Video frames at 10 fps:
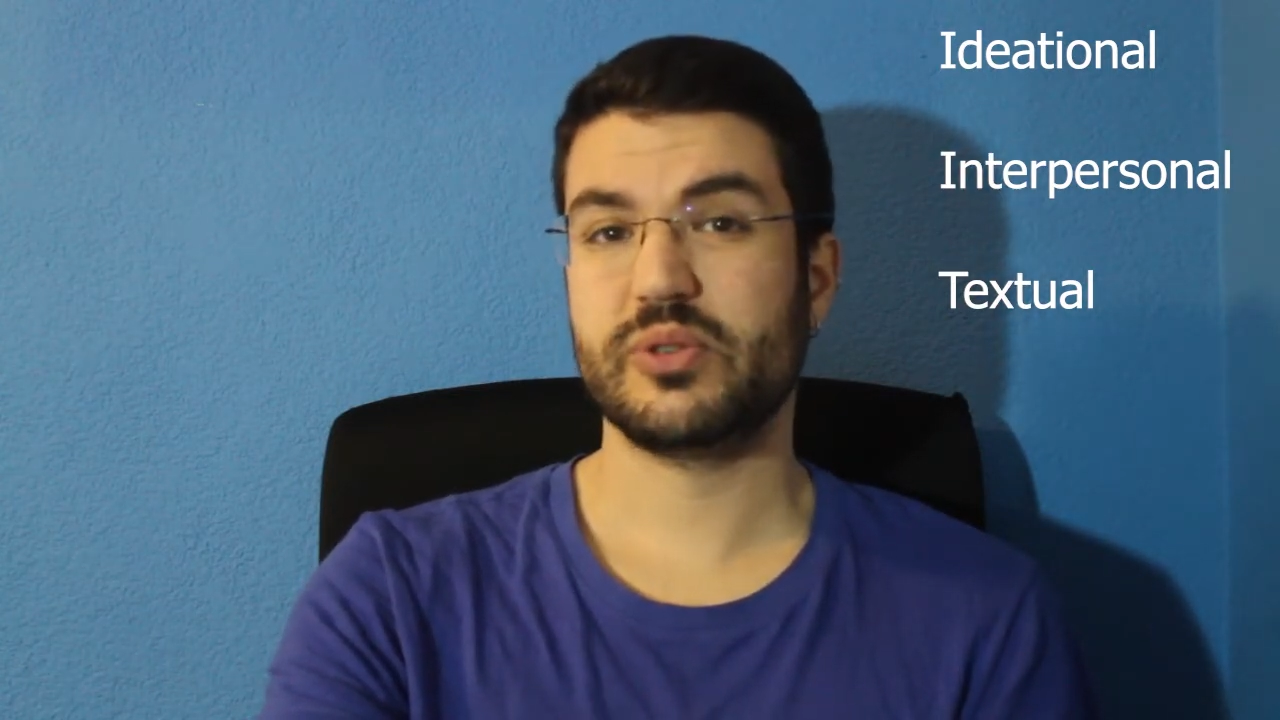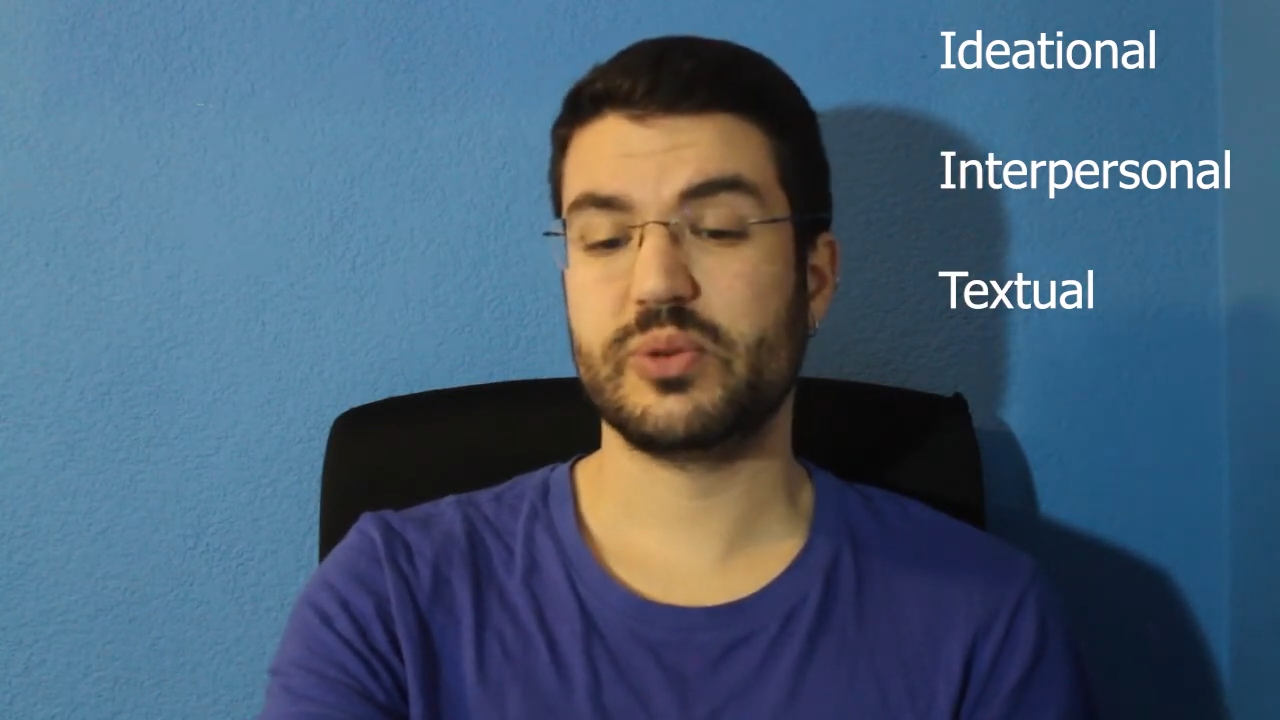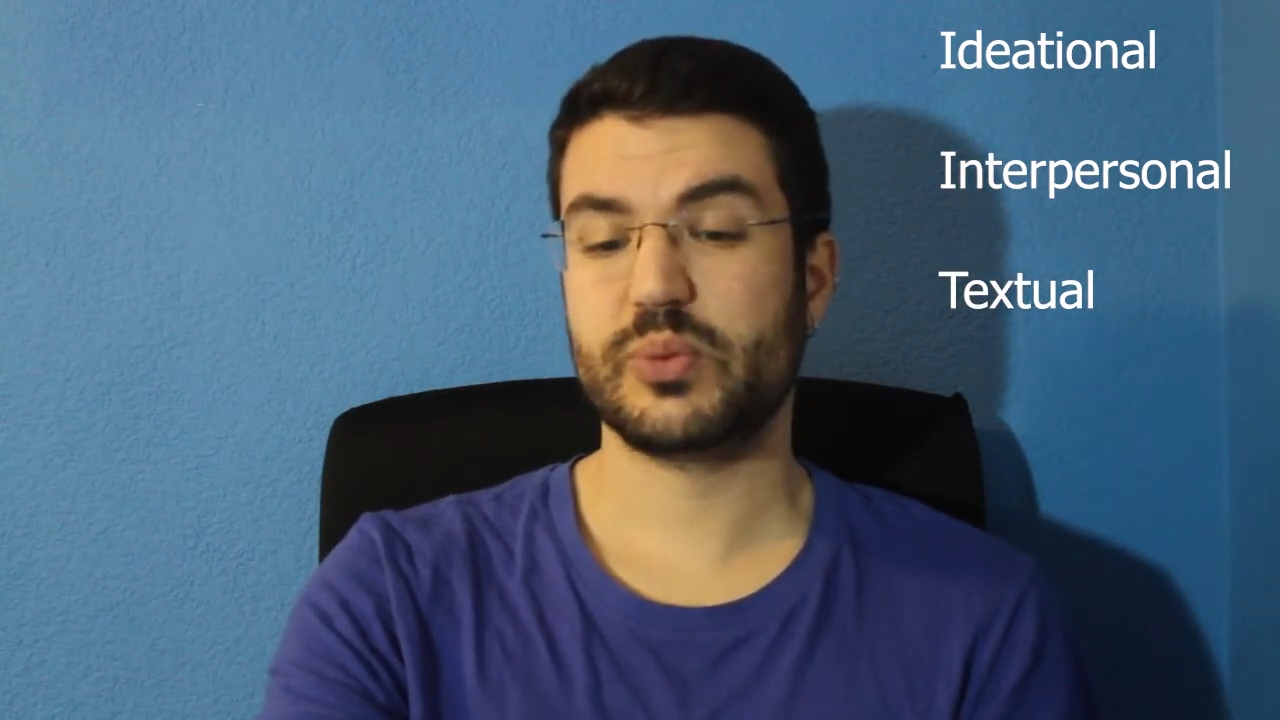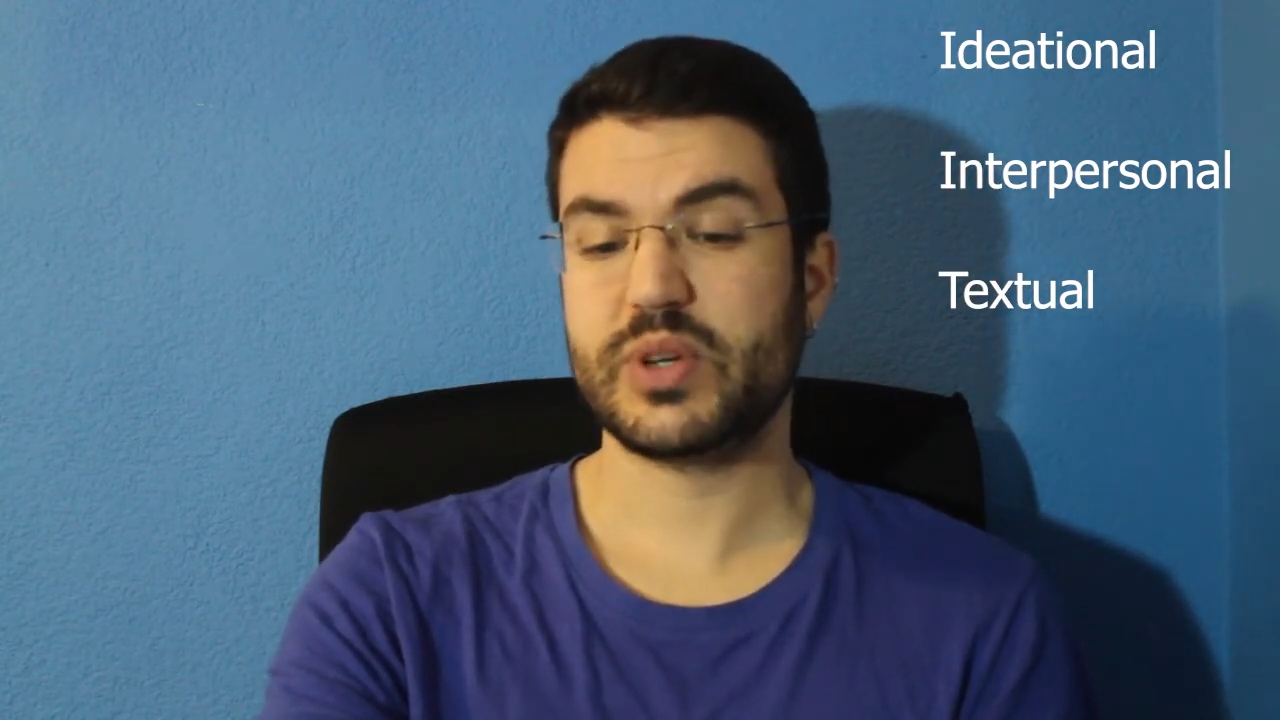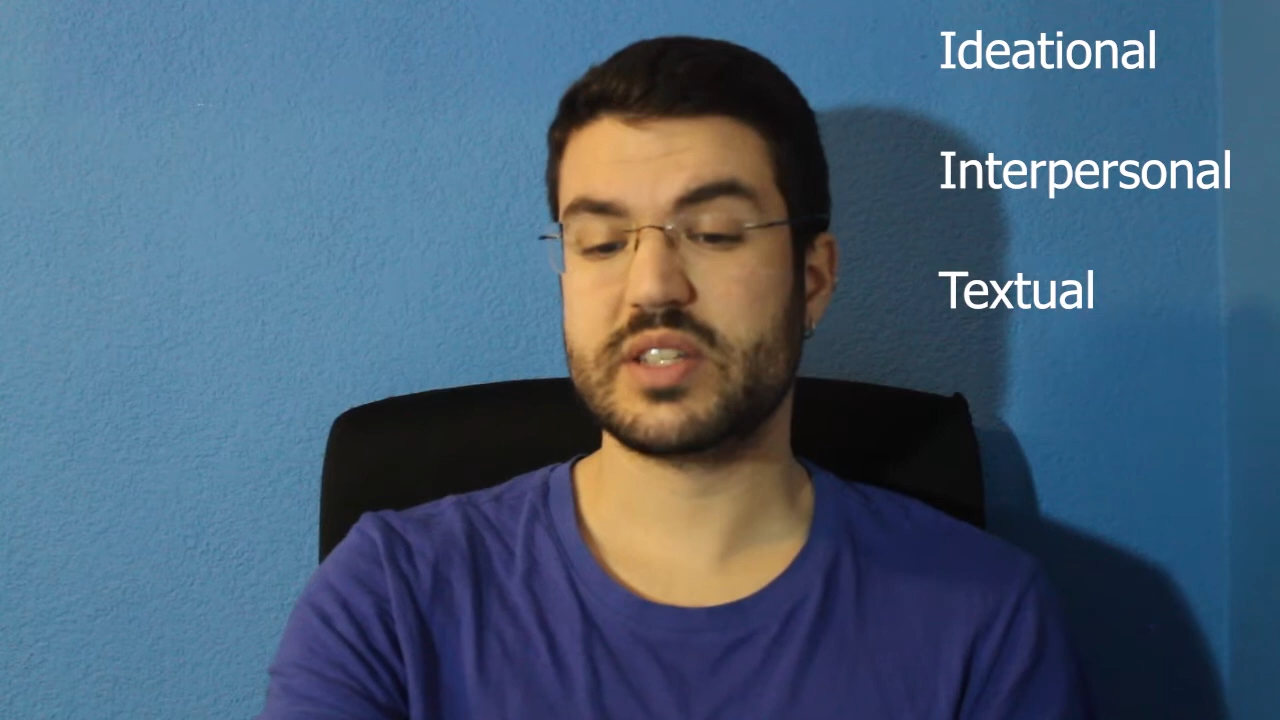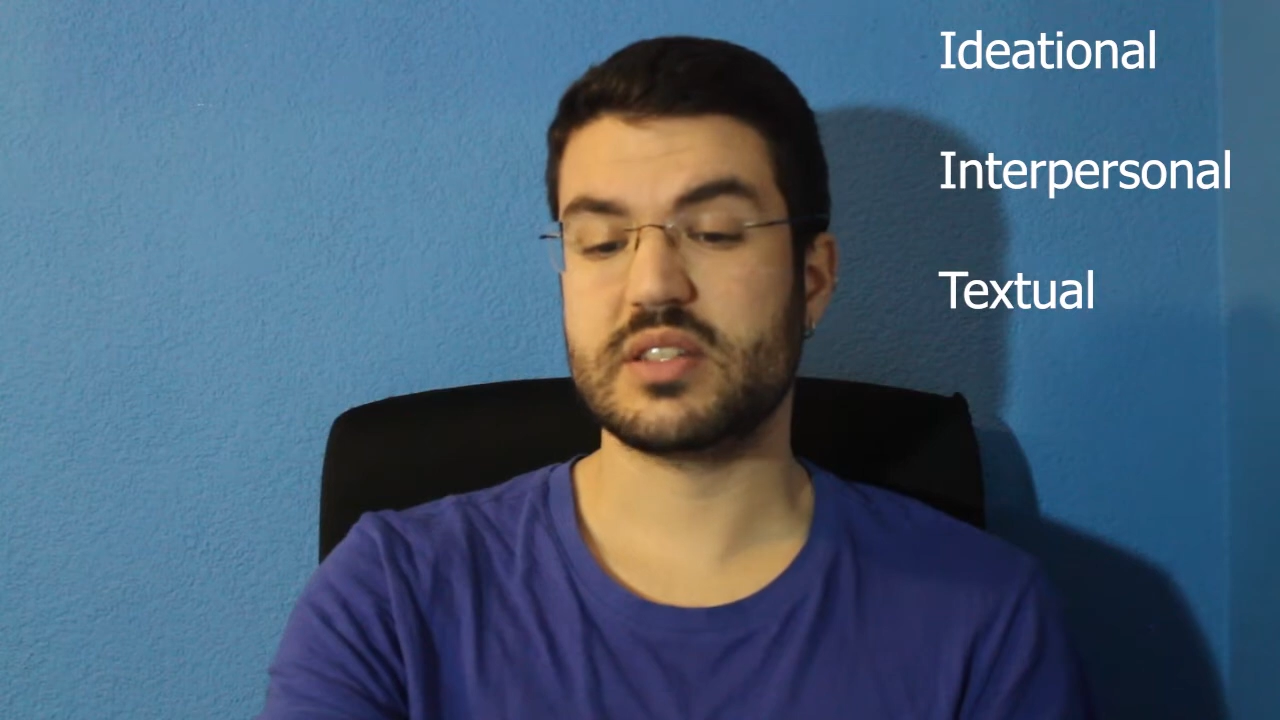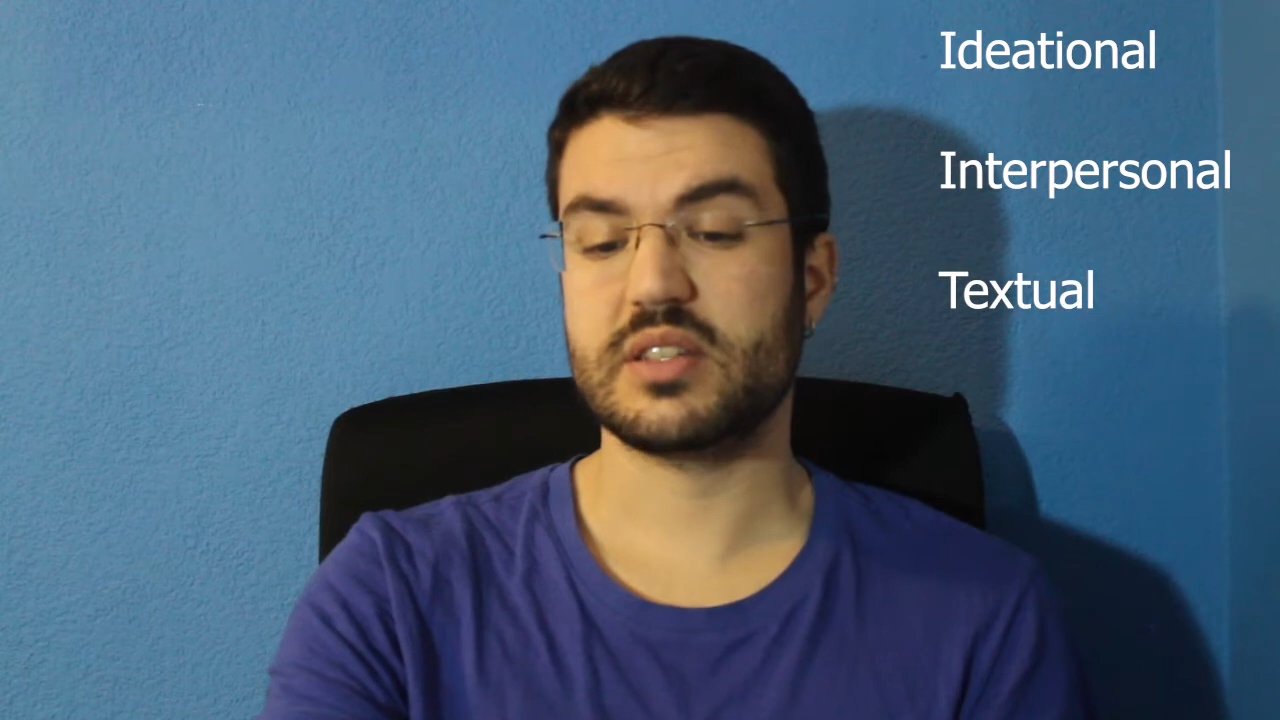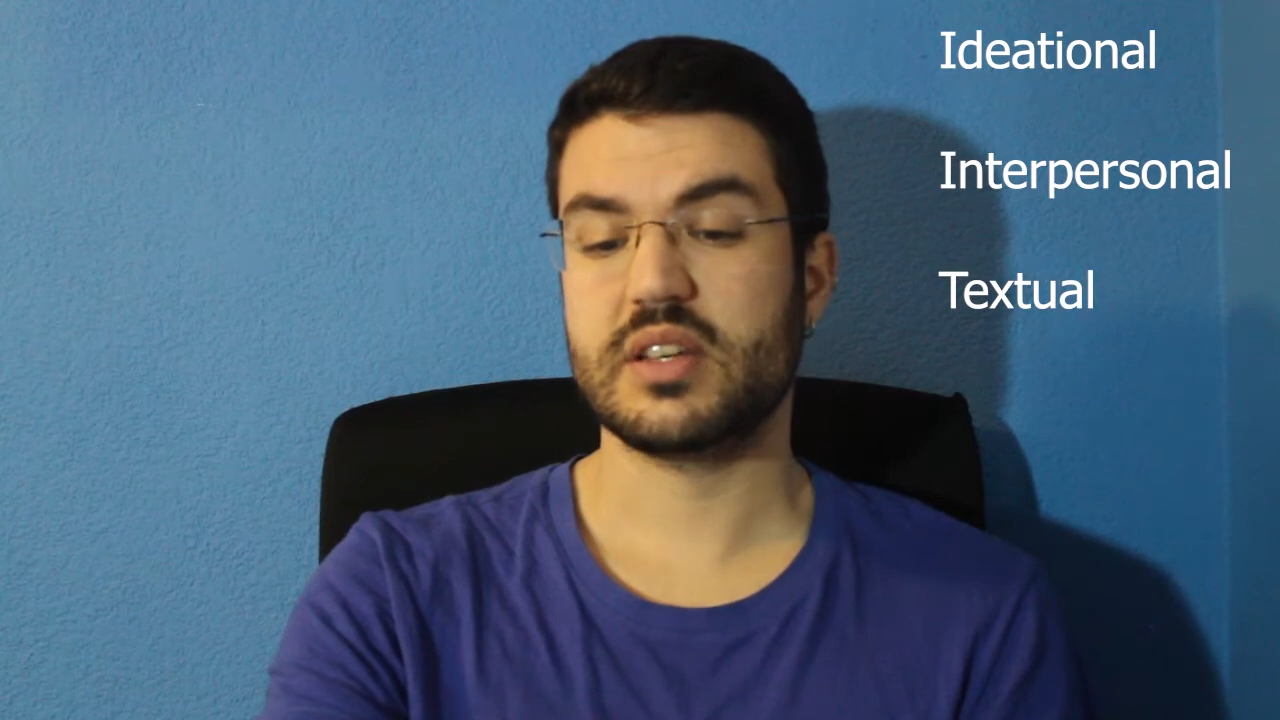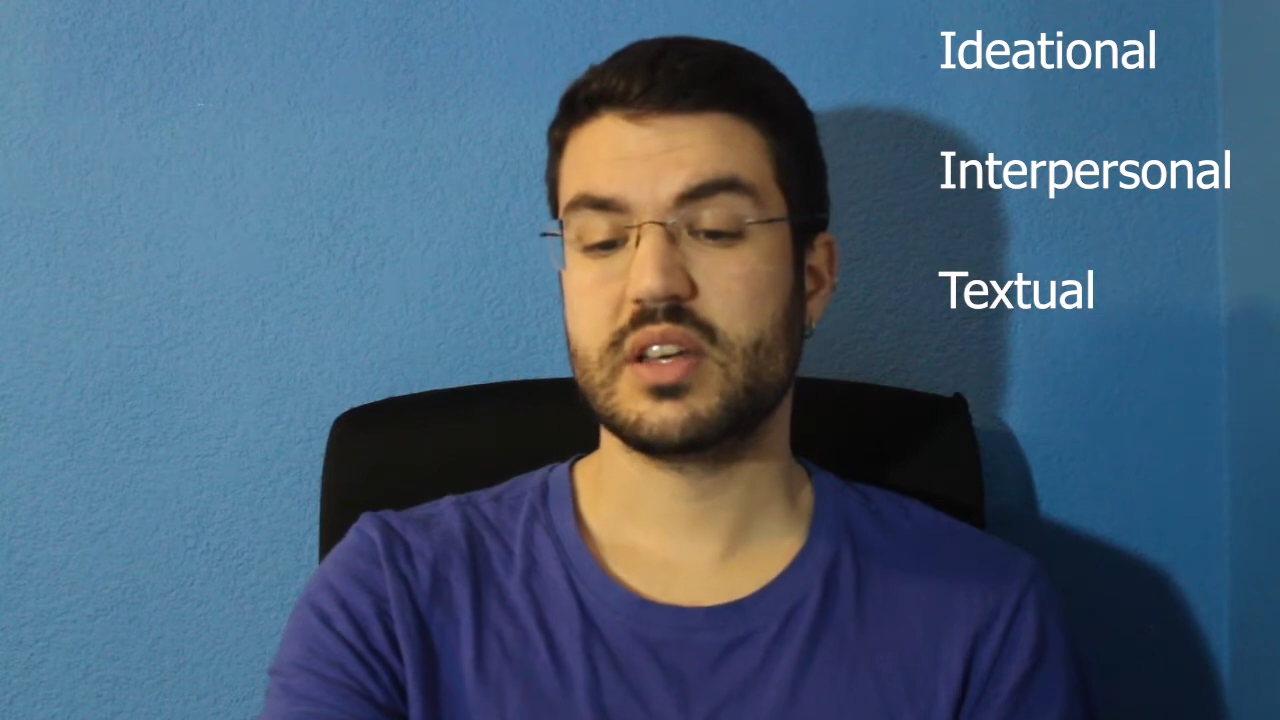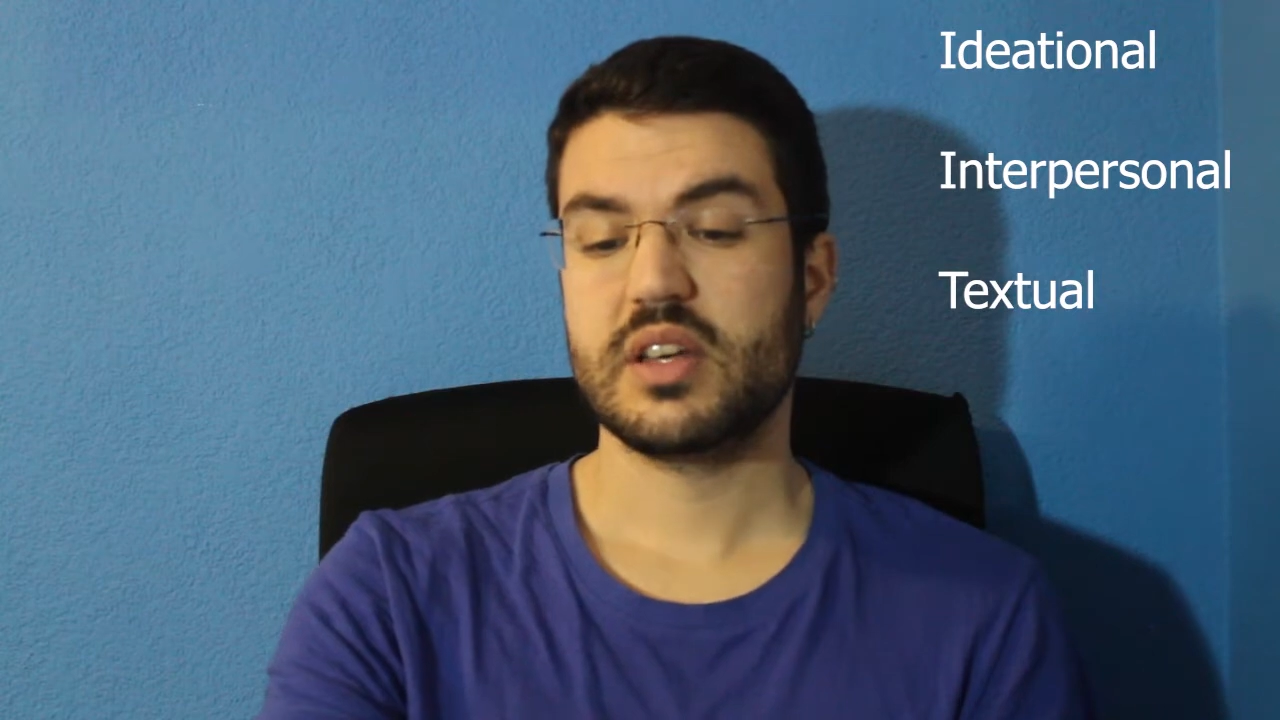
or written